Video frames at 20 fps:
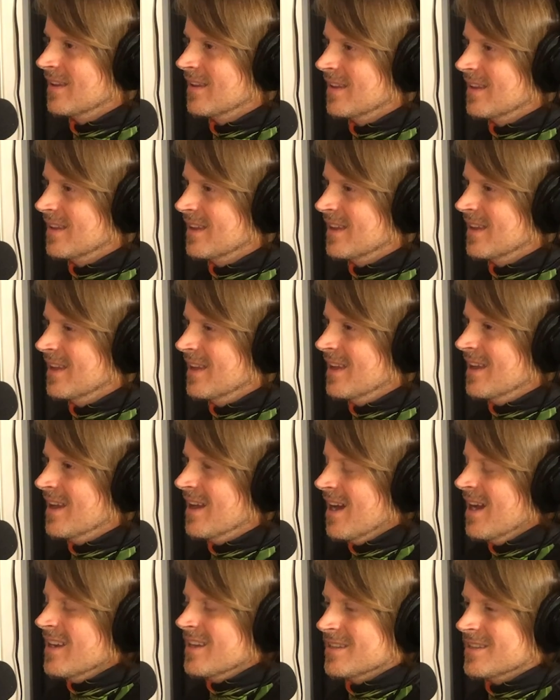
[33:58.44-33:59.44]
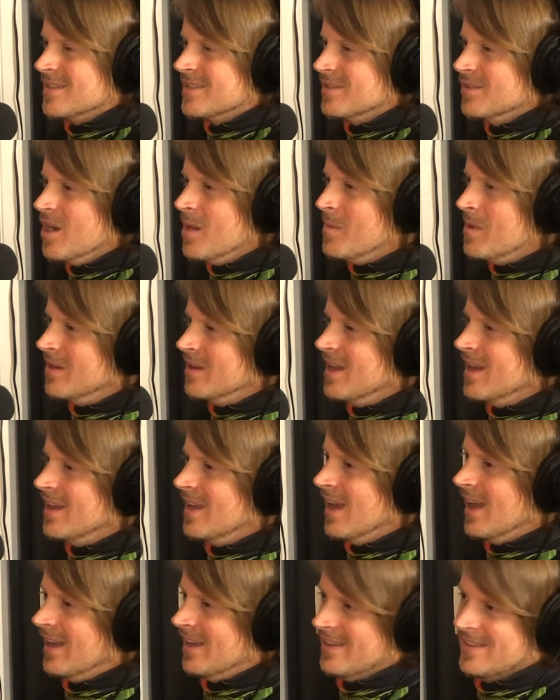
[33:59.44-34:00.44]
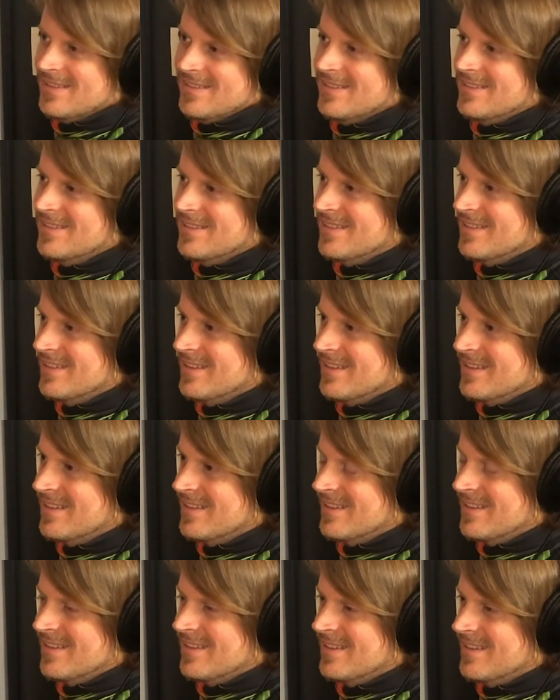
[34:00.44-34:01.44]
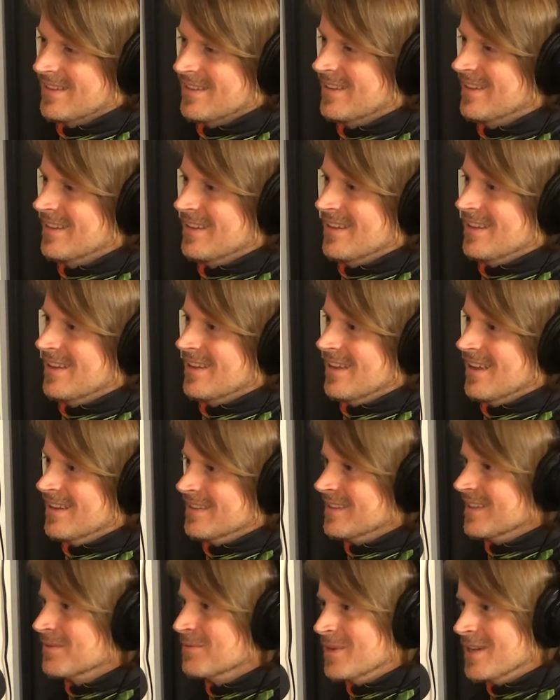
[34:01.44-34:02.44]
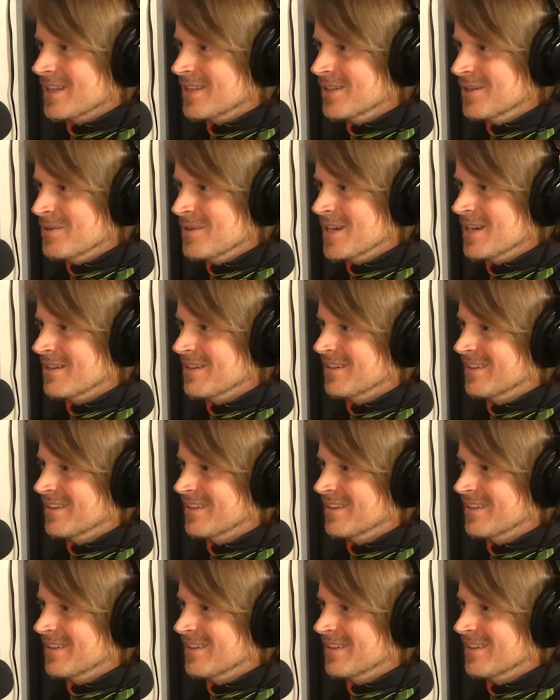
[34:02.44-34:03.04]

Like it's like it's just normal. Yeah. It's like normal for us. It's like what you do here.